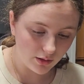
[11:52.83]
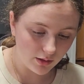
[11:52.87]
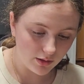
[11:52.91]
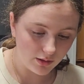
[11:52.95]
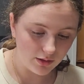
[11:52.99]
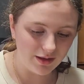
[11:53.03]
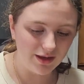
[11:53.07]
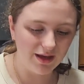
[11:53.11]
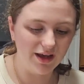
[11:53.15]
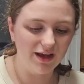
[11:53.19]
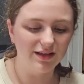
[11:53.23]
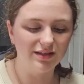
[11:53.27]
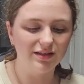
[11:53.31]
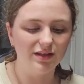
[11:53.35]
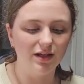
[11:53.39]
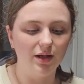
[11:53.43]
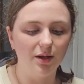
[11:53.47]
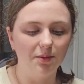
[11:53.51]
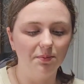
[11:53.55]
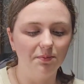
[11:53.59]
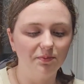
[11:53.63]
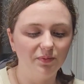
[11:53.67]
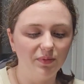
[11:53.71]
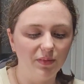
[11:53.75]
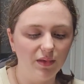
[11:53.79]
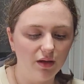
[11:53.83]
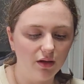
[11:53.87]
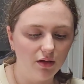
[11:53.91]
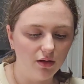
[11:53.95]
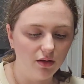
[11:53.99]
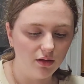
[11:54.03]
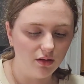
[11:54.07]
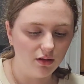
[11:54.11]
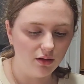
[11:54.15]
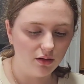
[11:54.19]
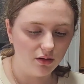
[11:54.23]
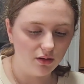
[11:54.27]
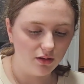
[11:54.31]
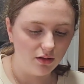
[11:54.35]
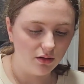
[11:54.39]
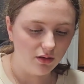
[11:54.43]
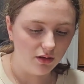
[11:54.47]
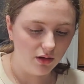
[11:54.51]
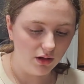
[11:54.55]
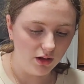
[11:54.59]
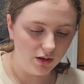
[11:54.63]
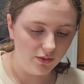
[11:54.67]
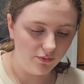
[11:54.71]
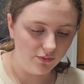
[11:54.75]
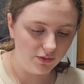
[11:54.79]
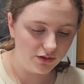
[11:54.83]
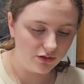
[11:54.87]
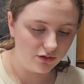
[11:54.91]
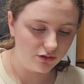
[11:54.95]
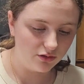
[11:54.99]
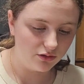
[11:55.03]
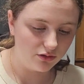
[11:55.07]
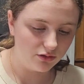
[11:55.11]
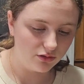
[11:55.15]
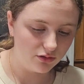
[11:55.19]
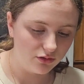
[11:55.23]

Yeah, see? If it's